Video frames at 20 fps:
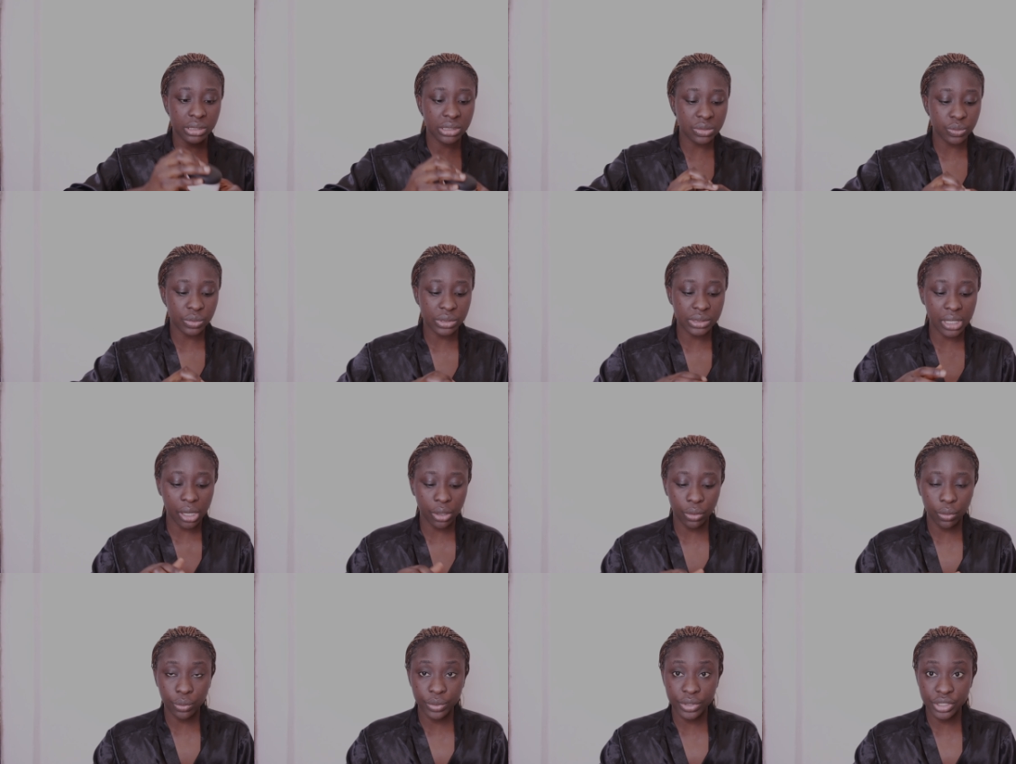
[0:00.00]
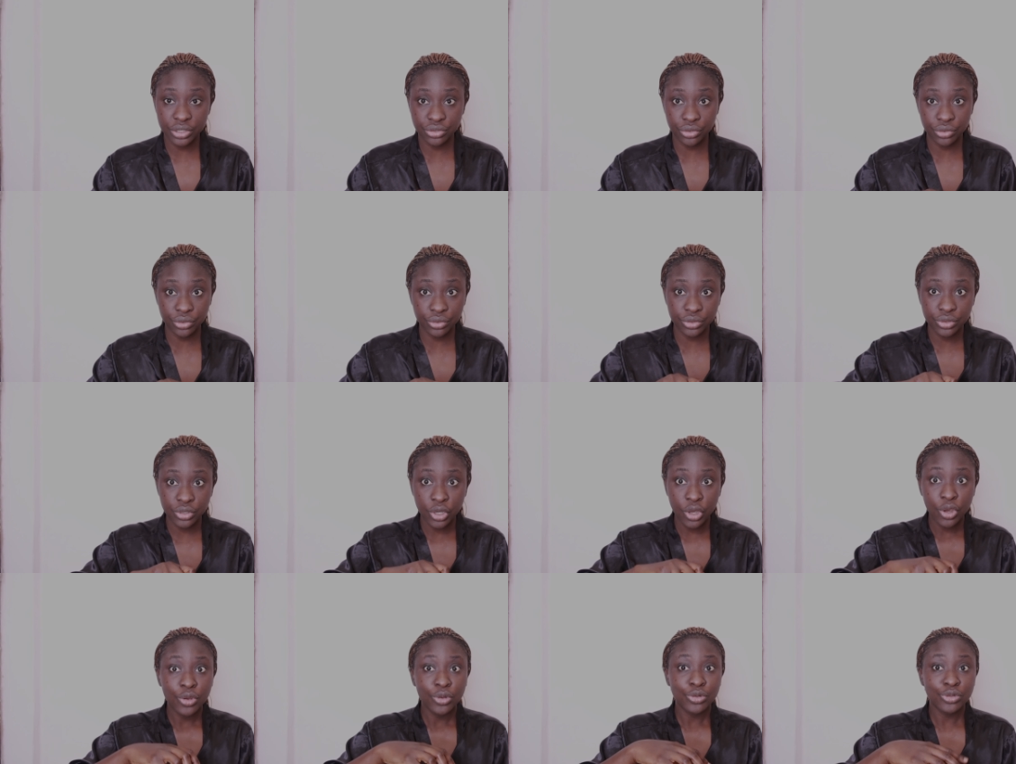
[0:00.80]
This is what I always use
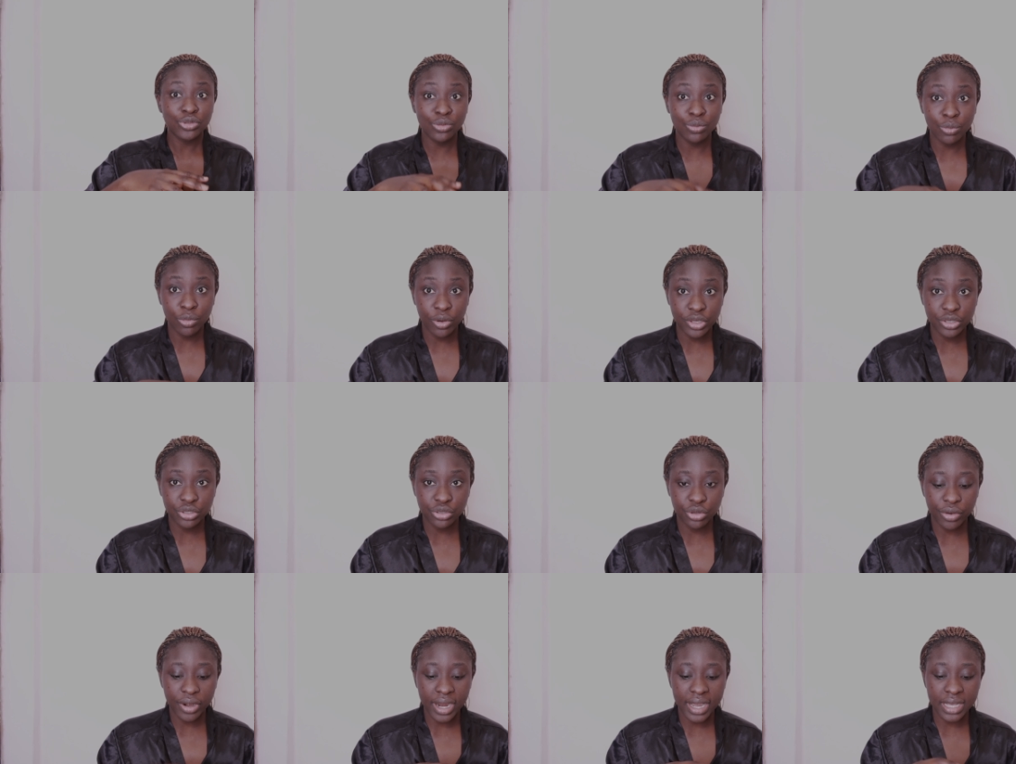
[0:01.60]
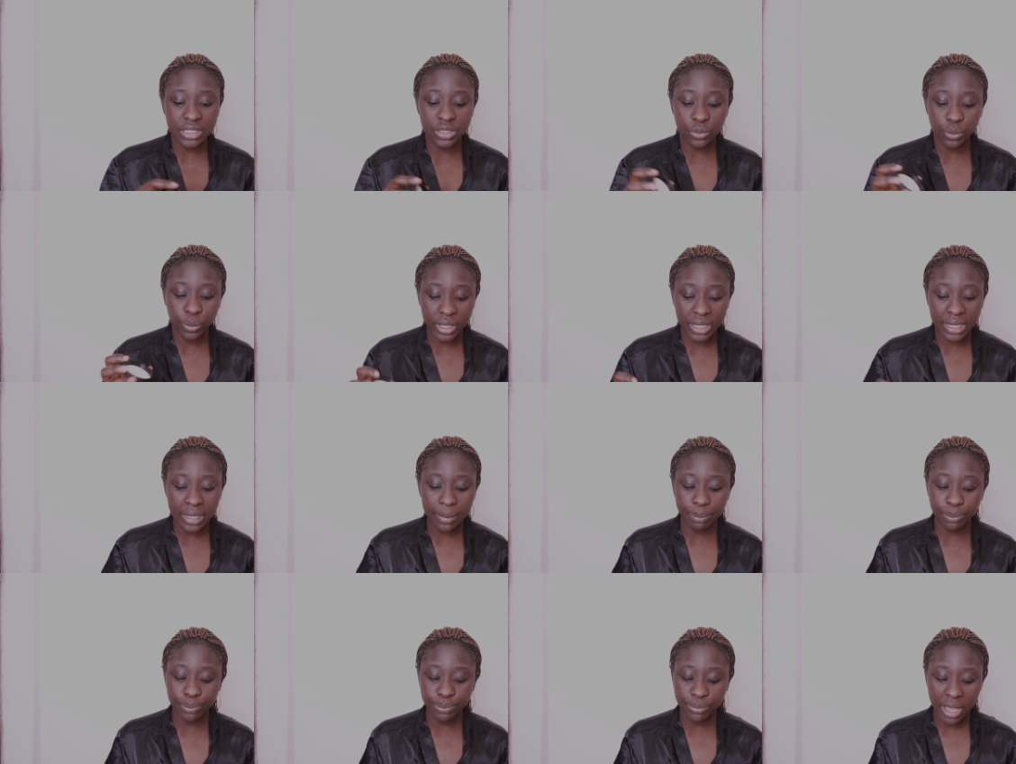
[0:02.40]
to moisturize when
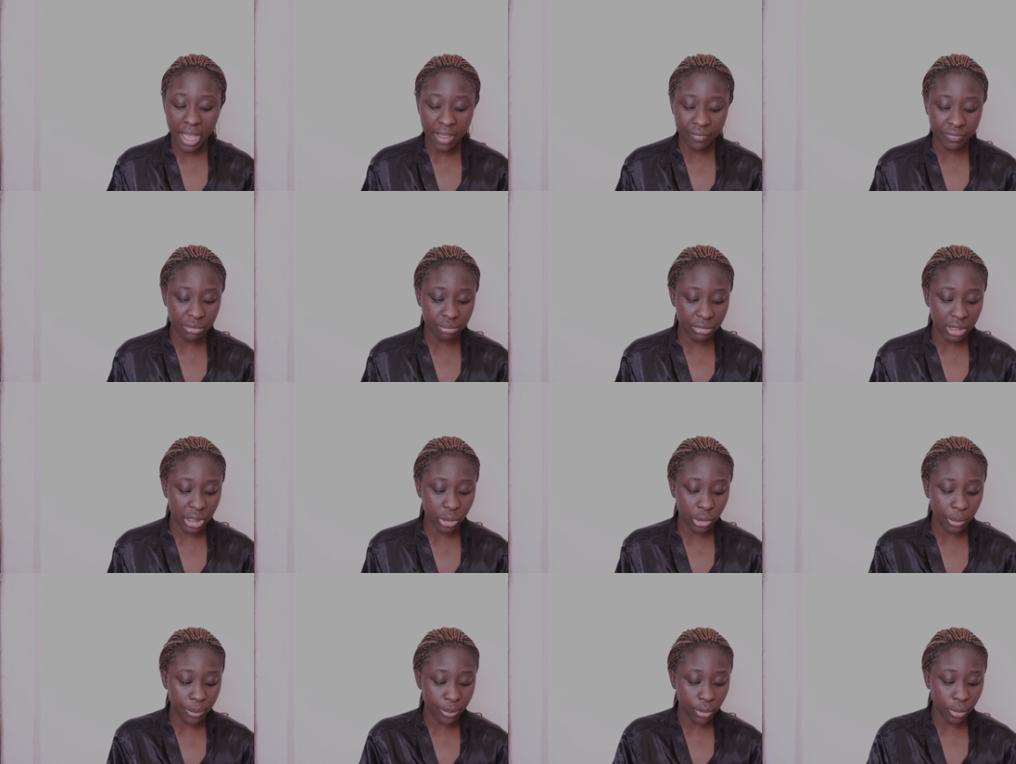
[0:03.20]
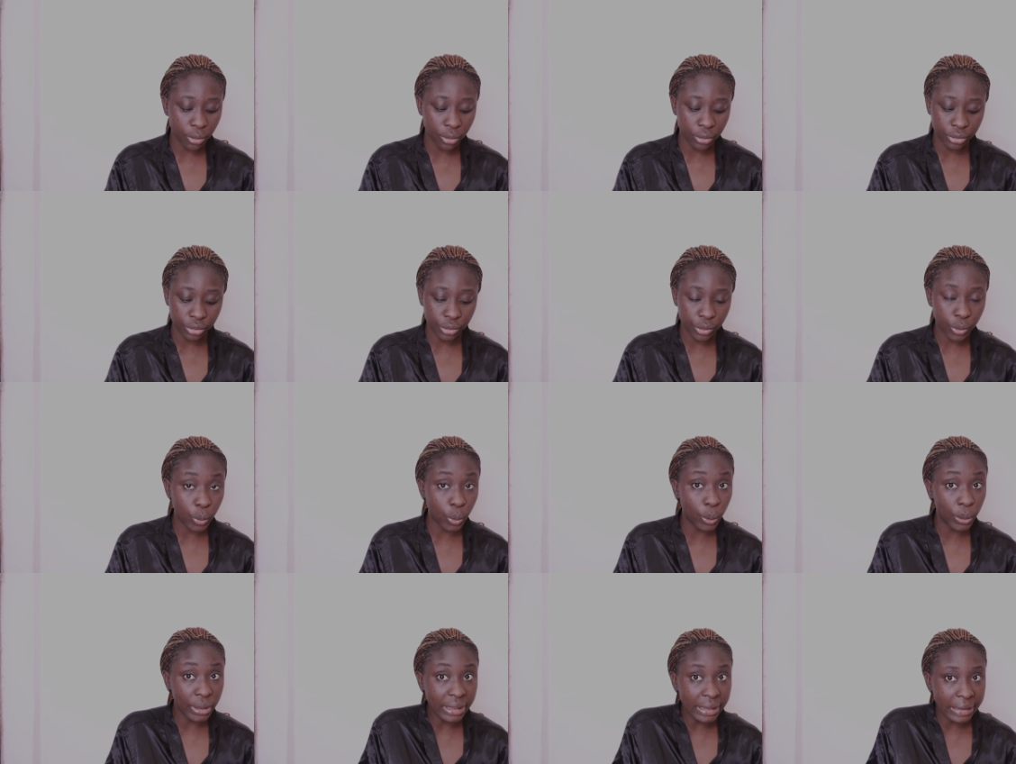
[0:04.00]
I'm having makeup on
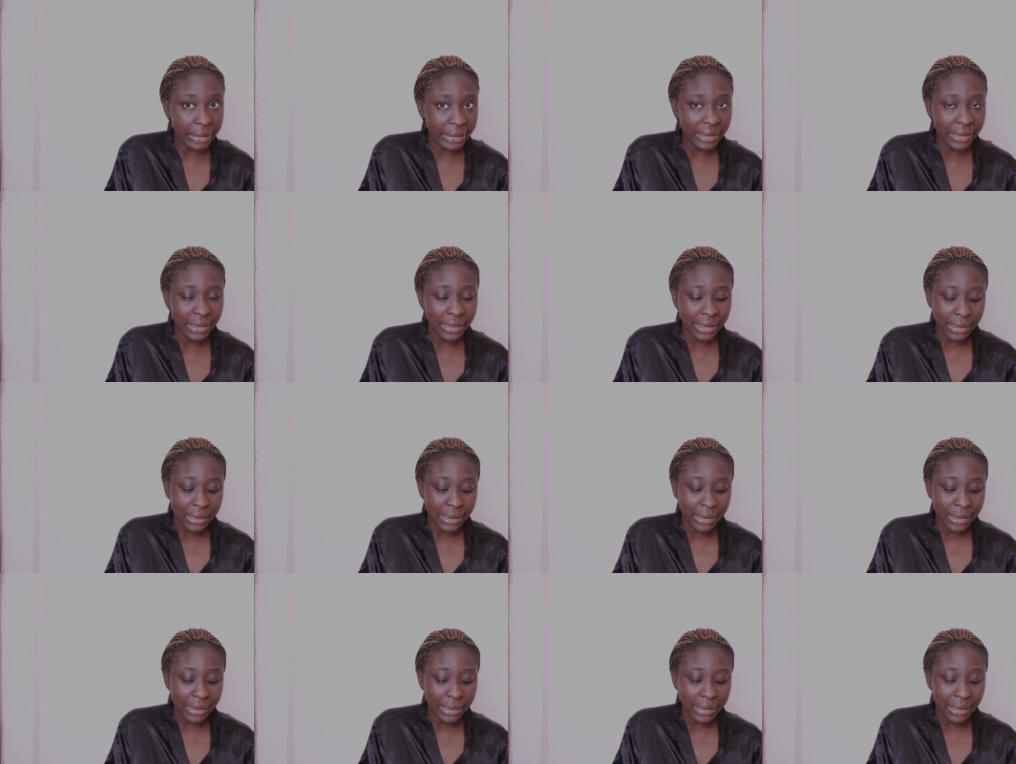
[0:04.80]
only.